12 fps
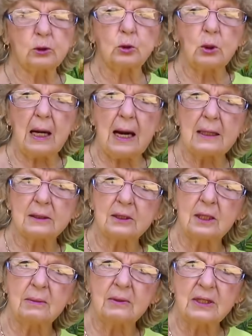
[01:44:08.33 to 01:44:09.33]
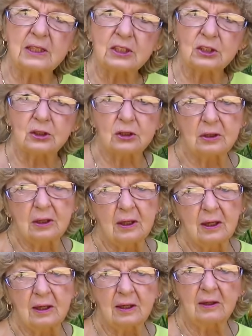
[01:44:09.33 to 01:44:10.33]
try some of this,
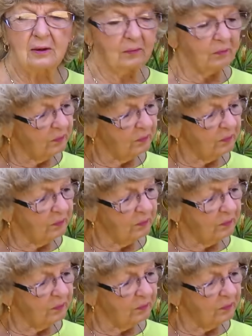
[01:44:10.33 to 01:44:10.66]
uh,